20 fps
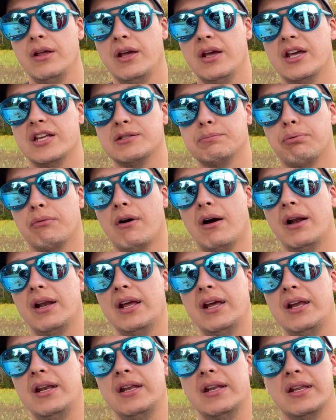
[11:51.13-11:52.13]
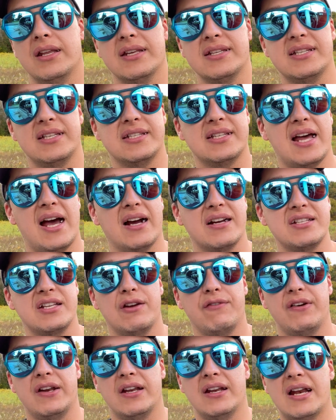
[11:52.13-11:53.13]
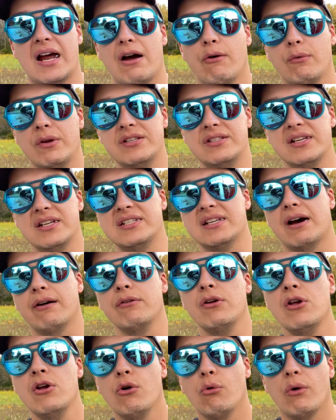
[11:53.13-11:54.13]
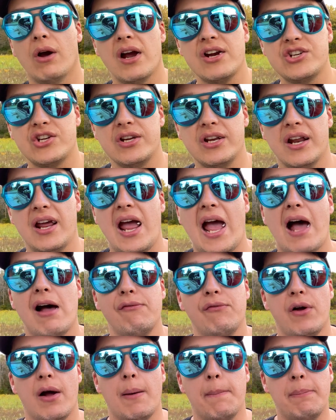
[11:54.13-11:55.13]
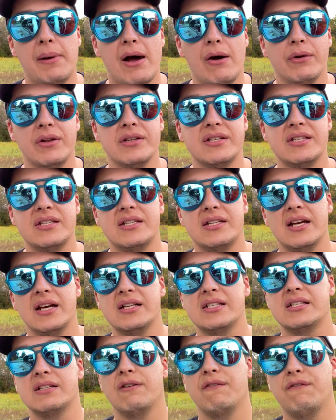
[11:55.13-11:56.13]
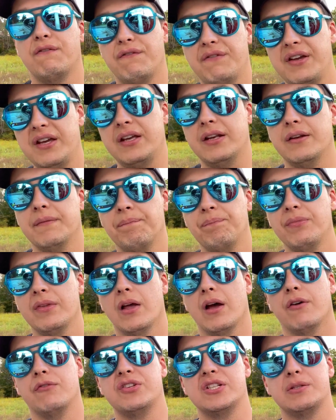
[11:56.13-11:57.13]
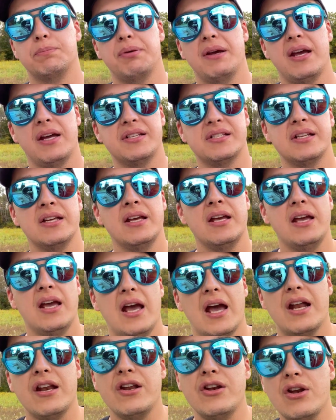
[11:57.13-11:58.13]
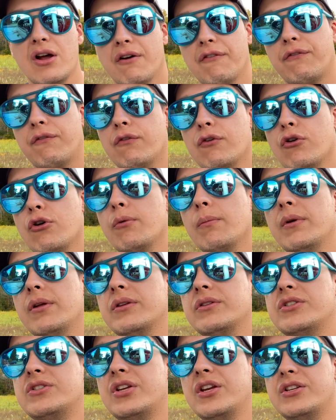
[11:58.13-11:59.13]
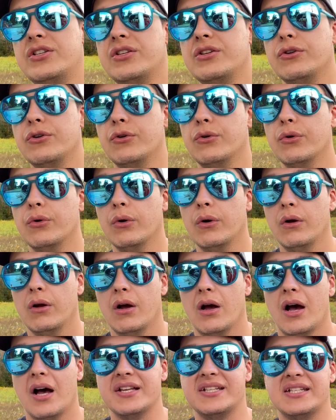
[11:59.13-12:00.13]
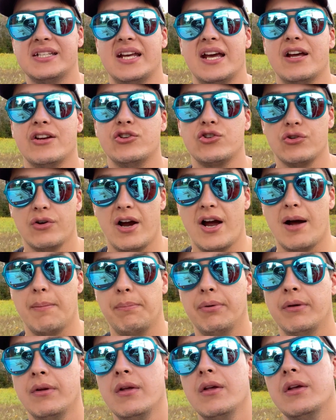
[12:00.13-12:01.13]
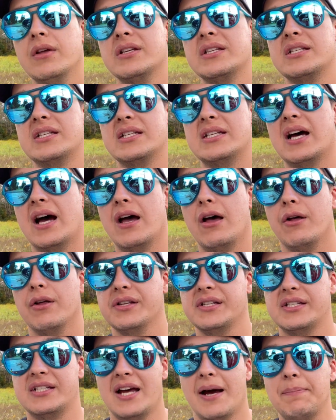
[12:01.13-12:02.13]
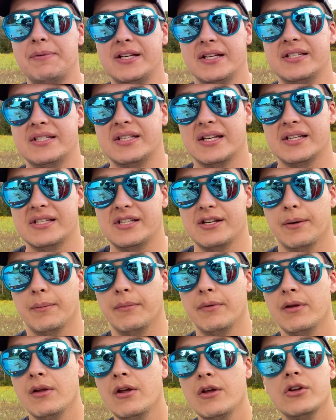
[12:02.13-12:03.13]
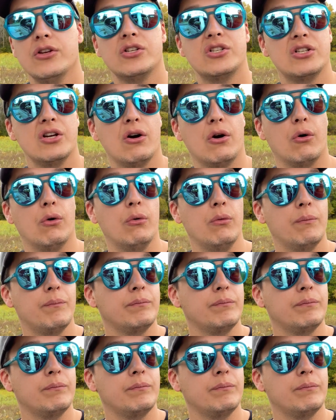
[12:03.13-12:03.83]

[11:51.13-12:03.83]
is brought in and this is excavated out and we dig down, we're actually going to have about 6 feet of space and enough room to do a sand trap style septic system. So